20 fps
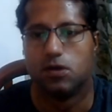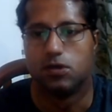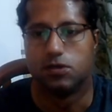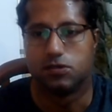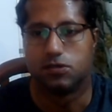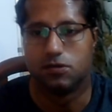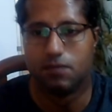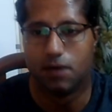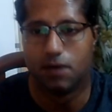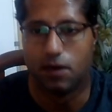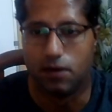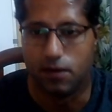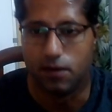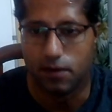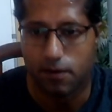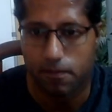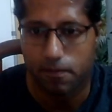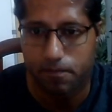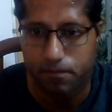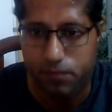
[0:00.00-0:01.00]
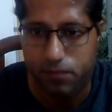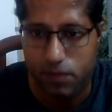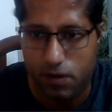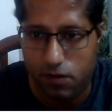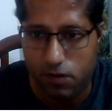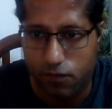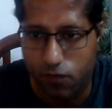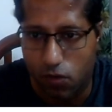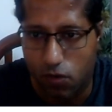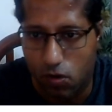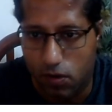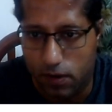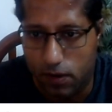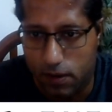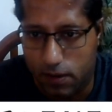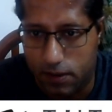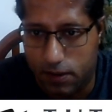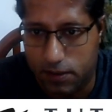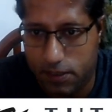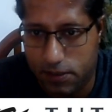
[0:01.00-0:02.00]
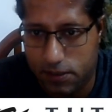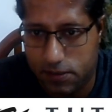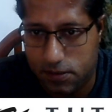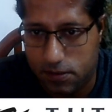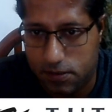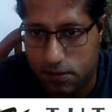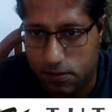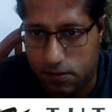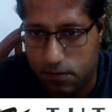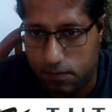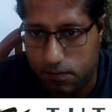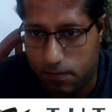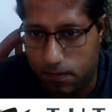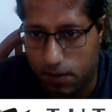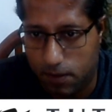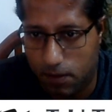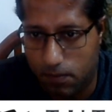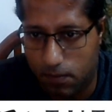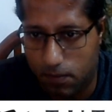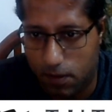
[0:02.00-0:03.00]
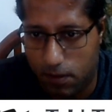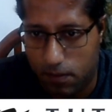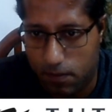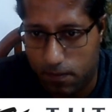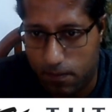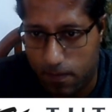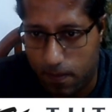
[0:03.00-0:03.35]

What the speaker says: Similarly, for this number,